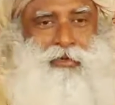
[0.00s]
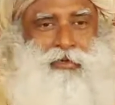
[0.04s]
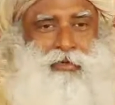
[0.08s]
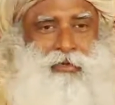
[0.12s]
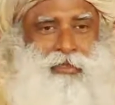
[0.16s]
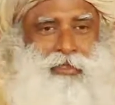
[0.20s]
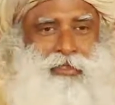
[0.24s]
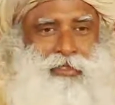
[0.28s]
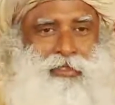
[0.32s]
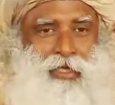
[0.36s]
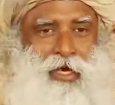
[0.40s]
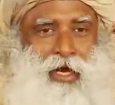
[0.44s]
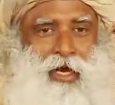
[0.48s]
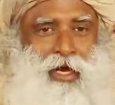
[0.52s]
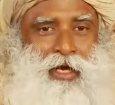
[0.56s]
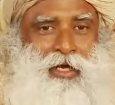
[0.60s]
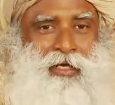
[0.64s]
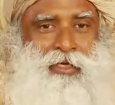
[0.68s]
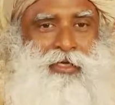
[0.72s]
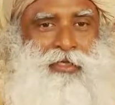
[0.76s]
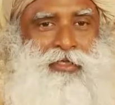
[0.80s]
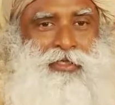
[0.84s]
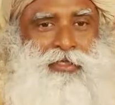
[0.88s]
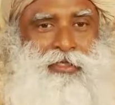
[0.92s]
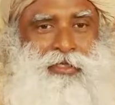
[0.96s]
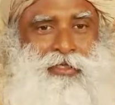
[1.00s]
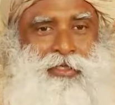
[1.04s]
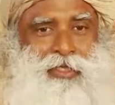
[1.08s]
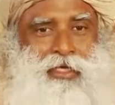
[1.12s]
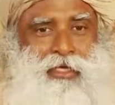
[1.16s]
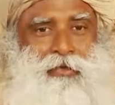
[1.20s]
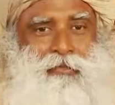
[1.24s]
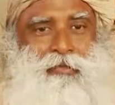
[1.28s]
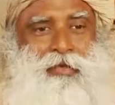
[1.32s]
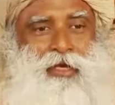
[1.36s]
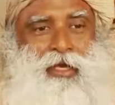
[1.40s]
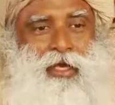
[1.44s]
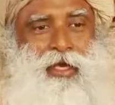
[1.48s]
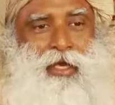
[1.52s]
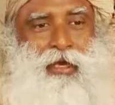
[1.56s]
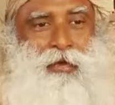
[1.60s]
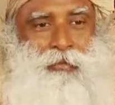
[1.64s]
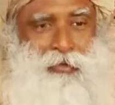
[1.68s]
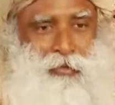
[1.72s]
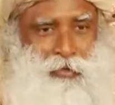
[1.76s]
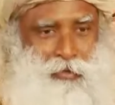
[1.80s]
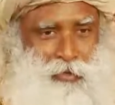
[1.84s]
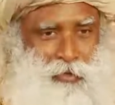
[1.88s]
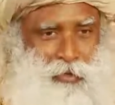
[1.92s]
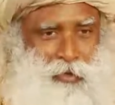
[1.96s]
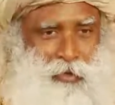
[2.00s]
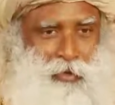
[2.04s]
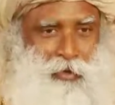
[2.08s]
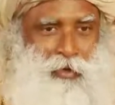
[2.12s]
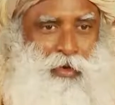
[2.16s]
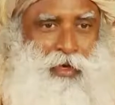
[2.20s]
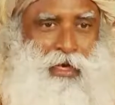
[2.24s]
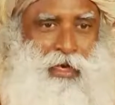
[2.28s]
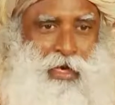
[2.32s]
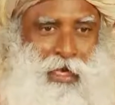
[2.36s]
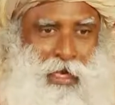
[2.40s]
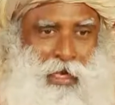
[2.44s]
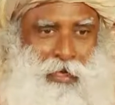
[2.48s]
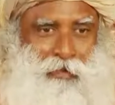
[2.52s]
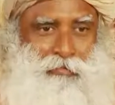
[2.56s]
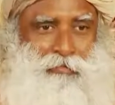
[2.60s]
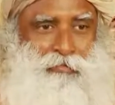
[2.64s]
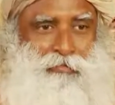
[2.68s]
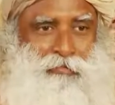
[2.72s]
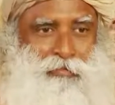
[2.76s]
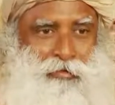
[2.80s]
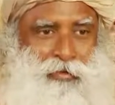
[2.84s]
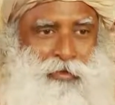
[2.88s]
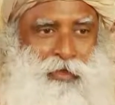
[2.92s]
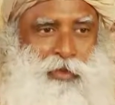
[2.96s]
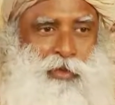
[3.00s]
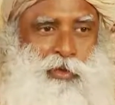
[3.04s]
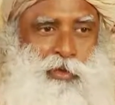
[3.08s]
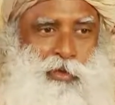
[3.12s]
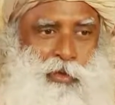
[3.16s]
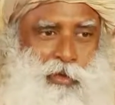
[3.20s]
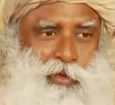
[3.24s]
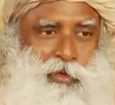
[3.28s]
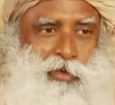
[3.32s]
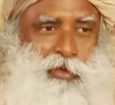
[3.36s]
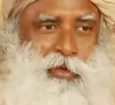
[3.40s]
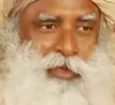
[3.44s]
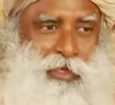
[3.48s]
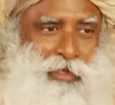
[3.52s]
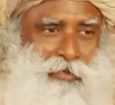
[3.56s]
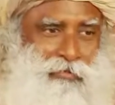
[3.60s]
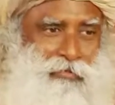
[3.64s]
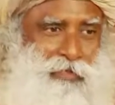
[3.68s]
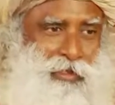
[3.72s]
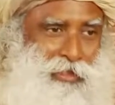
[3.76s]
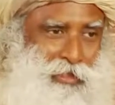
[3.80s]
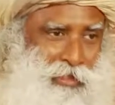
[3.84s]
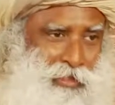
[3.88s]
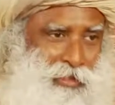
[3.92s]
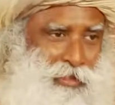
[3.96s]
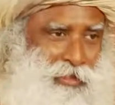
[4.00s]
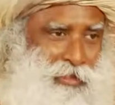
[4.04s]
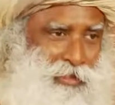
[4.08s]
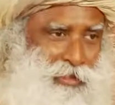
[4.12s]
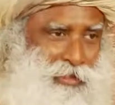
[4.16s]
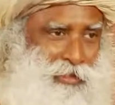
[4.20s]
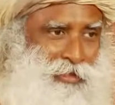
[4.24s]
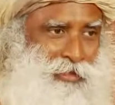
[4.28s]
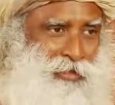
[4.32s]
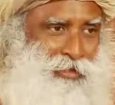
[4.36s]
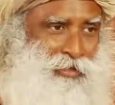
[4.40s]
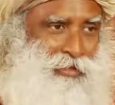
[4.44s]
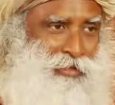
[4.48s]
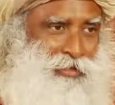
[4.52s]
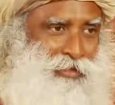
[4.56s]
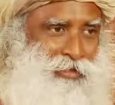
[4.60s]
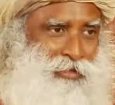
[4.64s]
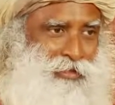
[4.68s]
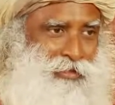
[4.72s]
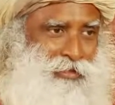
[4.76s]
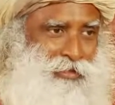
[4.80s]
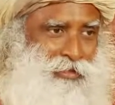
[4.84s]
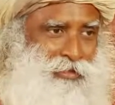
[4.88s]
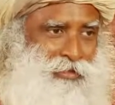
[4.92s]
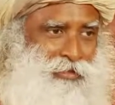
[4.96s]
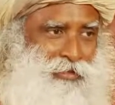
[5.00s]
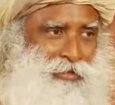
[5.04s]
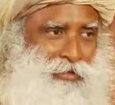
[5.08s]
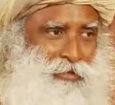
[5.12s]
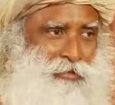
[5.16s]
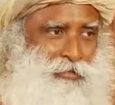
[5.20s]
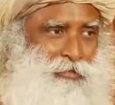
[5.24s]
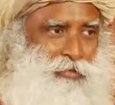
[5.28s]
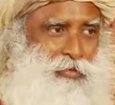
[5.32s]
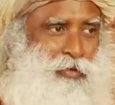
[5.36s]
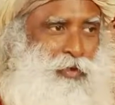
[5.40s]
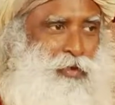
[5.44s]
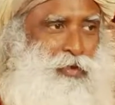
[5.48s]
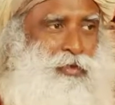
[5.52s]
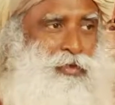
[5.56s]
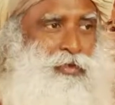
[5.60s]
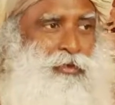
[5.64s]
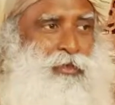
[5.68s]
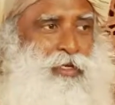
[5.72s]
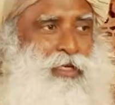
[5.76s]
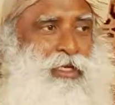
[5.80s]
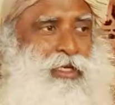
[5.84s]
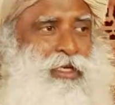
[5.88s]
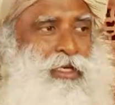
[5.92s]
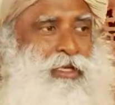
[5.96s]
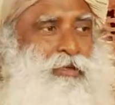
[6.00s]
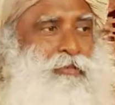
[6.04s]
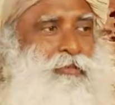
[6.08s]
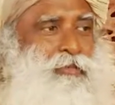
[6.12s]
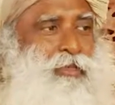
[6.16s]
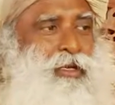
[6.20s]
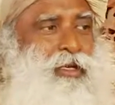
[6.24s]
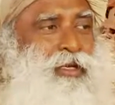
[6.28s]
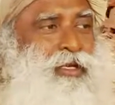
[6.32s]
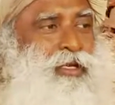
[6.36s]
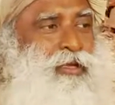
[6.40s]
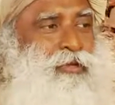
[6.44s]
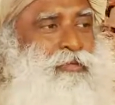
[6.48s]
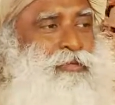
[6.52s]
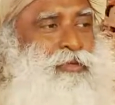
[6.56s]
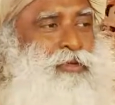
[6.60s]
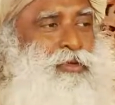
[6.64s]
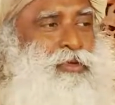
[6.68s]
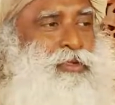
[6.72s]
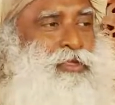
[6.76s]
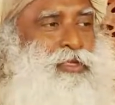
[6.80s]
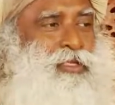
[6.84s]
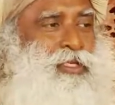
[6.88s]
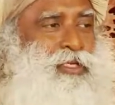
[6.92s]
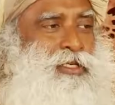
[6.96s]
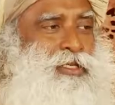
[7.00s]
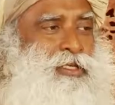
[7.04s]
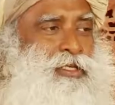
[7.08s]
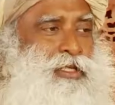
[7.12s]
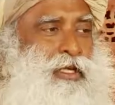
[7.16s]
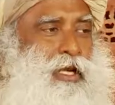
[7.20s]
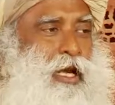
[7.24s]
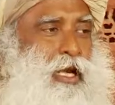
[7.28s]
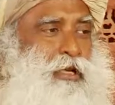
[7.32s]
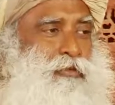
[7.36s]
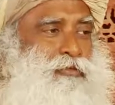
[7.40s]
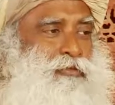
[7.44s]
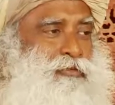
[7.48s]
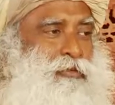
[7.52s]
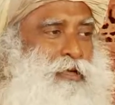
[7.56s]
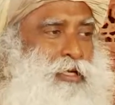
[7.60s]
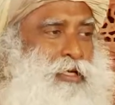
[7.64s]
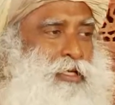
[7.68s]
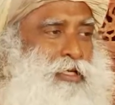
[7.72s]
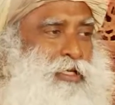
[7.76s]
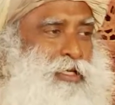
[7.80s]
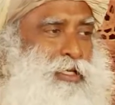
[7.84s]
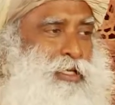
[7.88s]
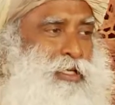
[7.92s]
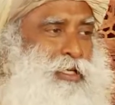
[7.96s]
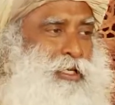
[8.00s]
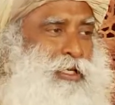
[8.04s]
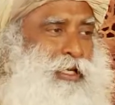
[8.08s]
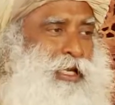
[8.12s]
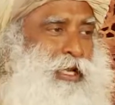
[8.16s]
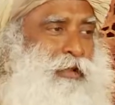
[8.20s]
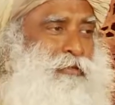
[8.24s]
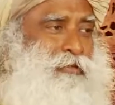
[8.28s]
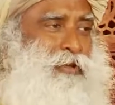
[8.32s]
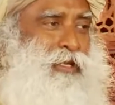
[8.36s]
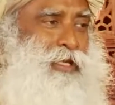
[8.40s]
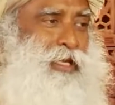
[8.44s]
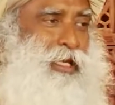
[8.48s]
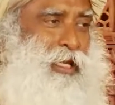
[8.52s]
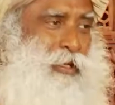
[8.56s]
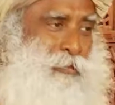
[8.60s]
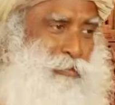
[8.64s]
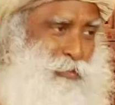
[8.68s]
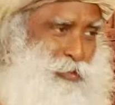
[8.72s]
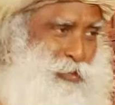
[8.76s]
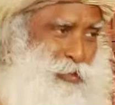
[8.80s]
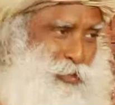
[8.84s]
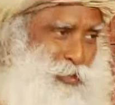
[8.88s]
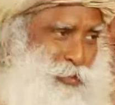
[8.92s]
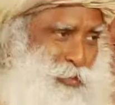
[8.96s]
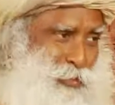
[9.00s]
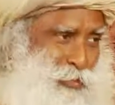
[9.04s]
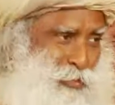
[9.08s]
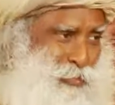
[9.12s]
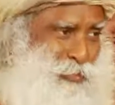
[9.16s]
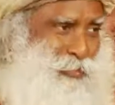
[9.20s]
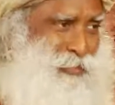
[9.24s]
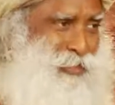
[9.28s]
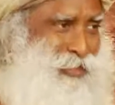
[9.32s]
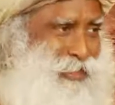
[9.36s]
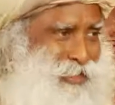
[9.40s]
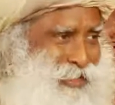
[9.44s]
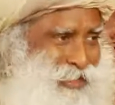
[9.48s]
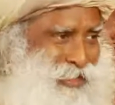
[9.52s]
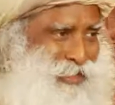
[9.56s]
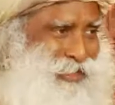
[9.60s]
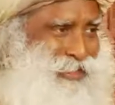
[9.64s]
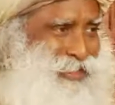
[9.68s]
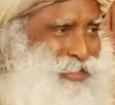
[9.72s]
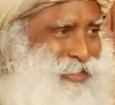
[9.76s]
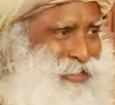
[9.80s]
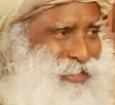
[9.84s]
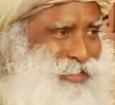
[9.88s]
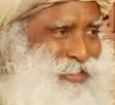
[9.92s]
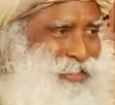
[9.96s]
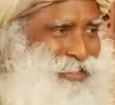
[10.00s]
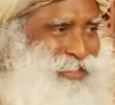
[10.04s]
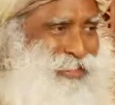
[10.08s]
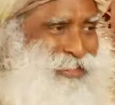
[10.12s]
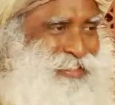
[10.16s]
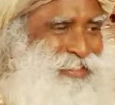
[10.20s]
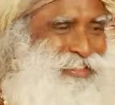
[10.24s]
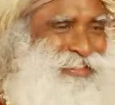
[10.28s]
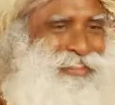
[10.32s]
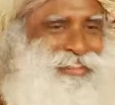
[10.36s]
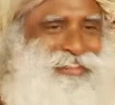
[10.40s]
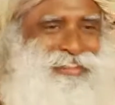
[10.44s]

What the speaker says: you desired and dreamed came true in your life, could you live with it? Fortunately, many of those things got filtered and never came true, isn't it?